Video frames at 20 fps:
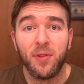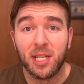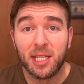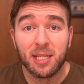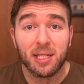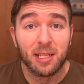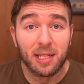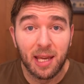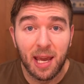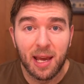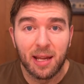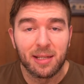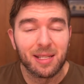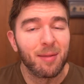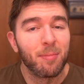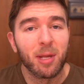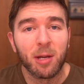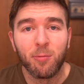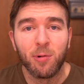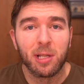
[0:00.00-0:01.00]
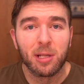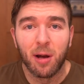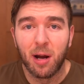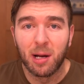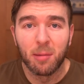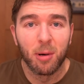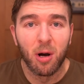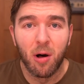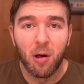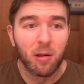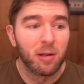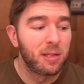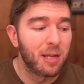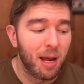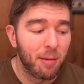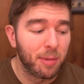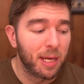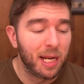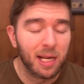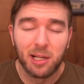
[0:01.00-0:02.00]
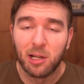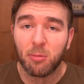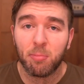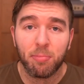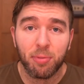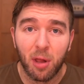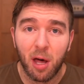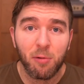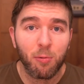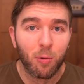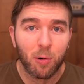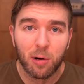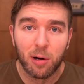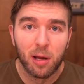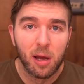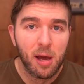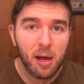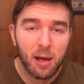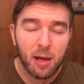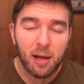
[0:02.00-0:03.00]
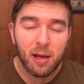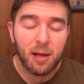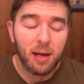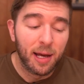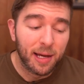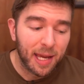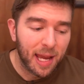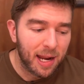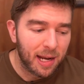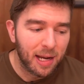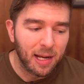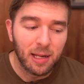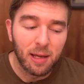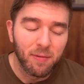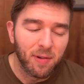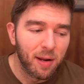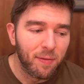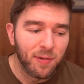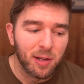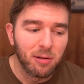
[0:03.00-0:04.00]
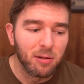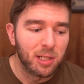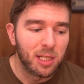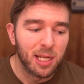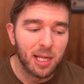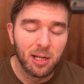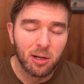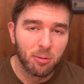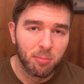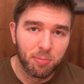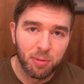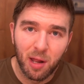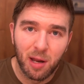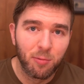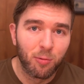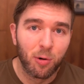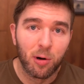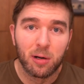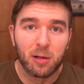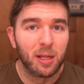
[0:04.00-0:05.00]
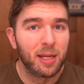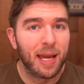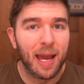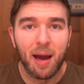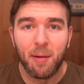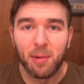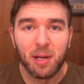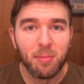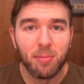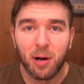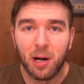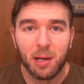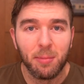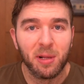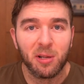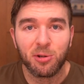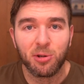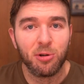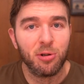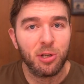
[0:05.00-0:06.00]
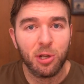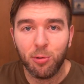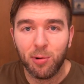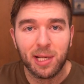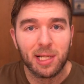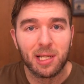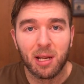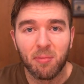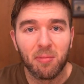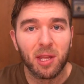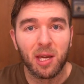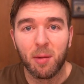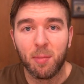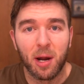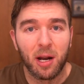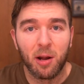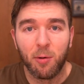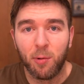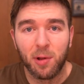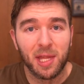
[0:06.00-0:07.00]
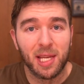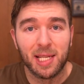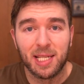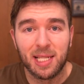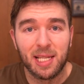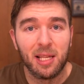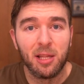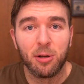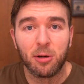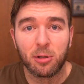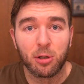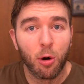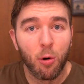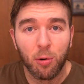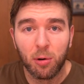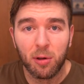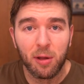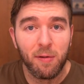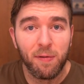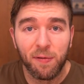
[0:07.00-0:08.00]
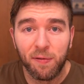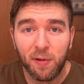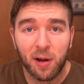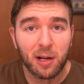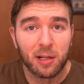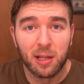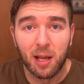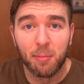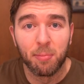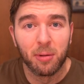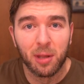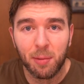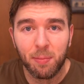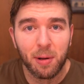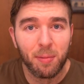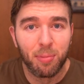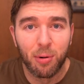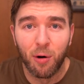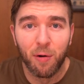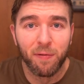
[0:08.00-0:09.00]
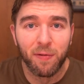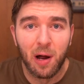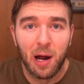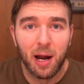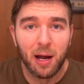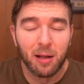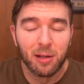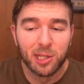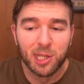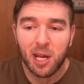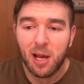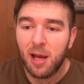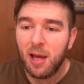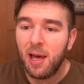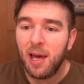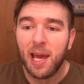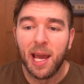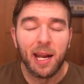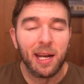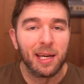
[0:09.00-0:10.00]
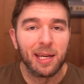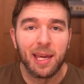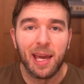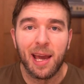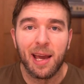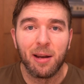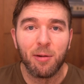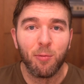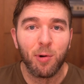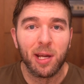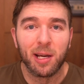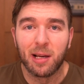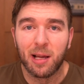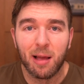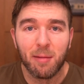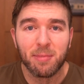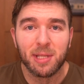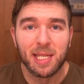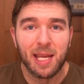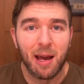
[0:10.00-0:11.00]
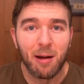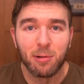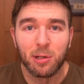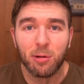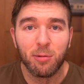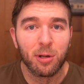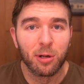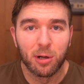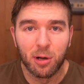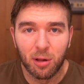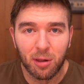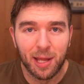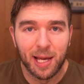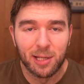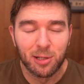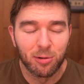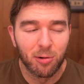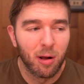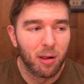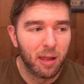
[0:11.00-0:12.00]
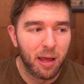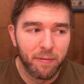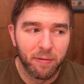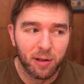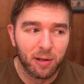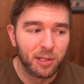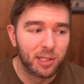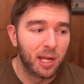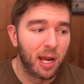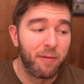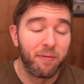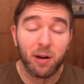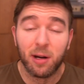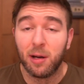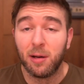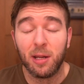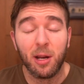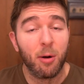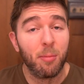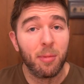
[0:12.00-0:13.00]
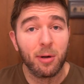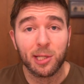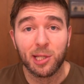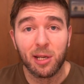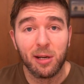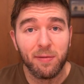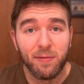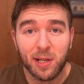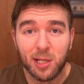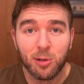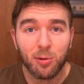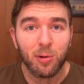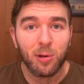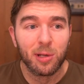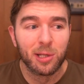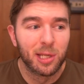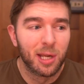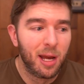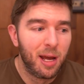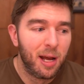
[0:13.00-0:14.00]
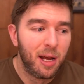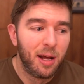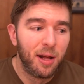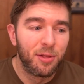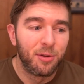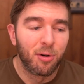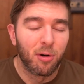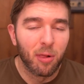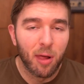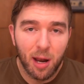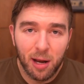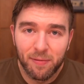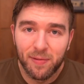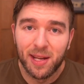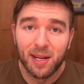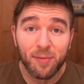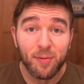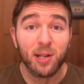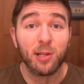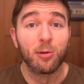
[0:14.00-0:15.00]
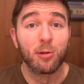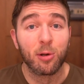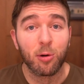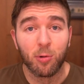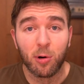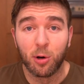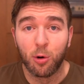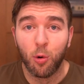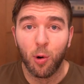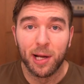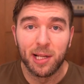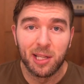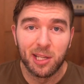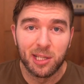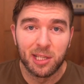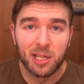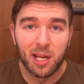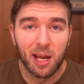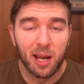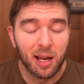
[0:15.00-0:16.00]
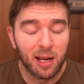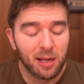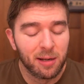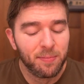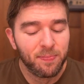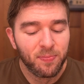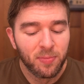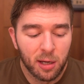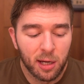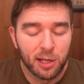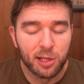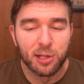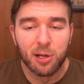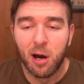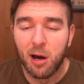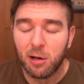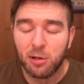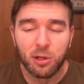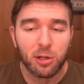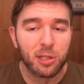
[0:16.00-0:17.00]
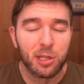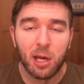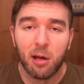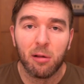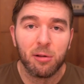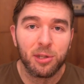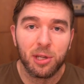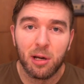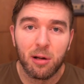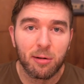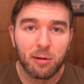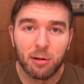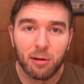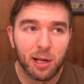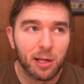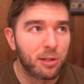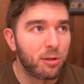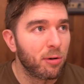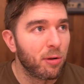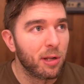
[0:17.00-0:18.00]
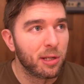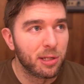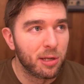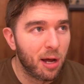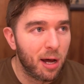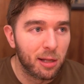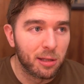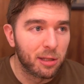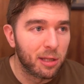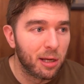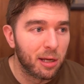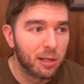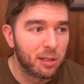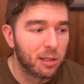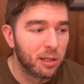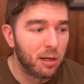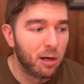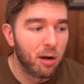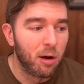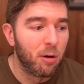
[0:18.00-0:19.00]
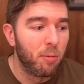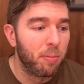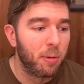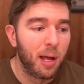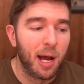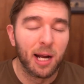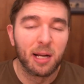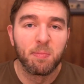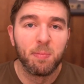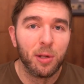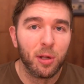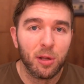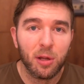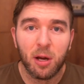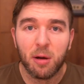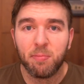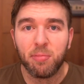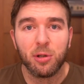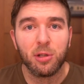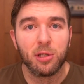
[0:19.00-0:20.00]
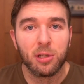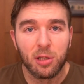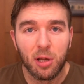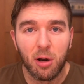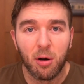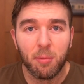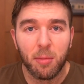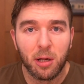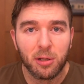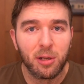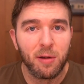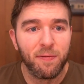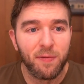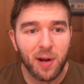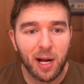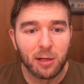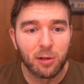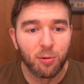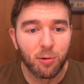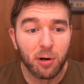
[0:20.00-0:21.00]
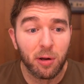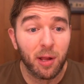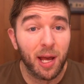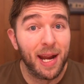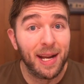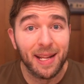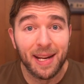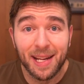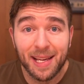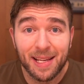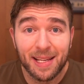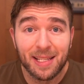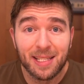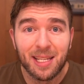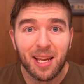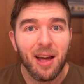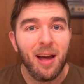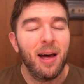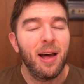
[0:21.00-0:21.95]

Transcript: This is, again, something we talk about all the time getting your blood work Again, and even if you see your blood work, like how many bodybuilders are doing something about it when they see their totally fucked up lipid profiles and again, when it comes down to their cholesterol levels, every, you know, most individuals, there are a lot of individuals who are quick to say, it's not just LDL cholesterol, it's not this, you know, plaque buildup, it's, you know, multifactorial. And it is,